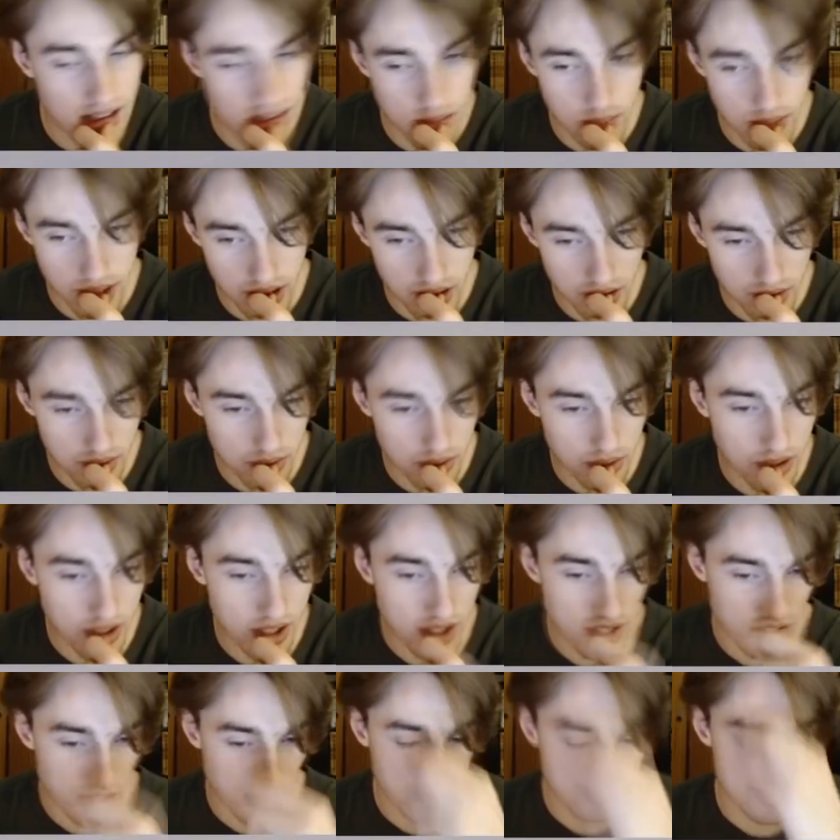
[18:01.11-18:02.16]
did we go for
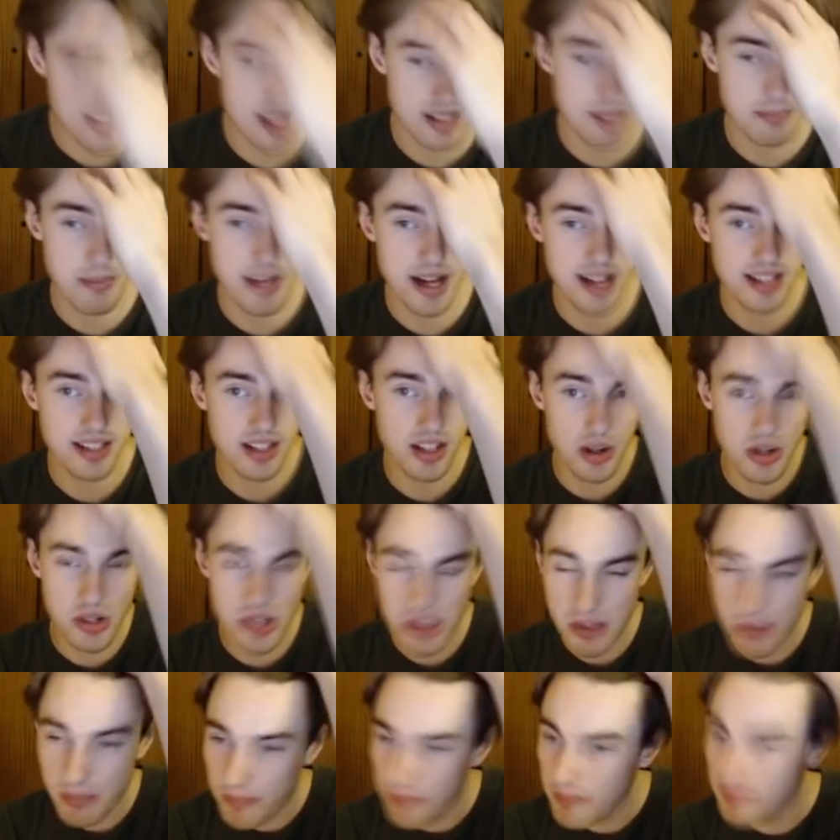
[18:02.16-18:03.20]
here? Unless it's Mexico or
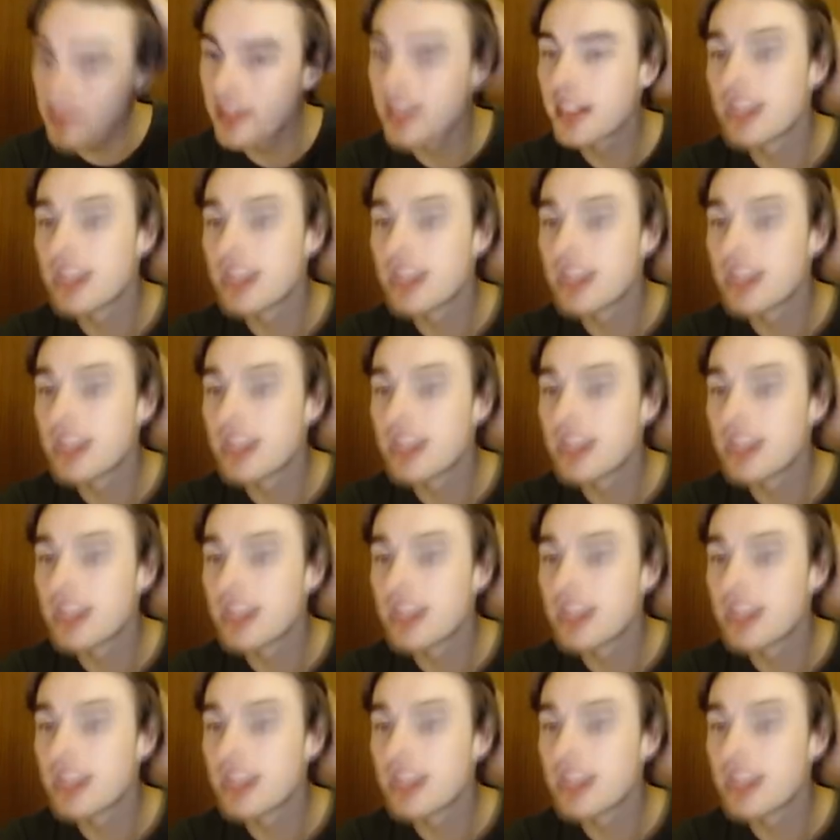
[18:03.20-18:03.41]
something?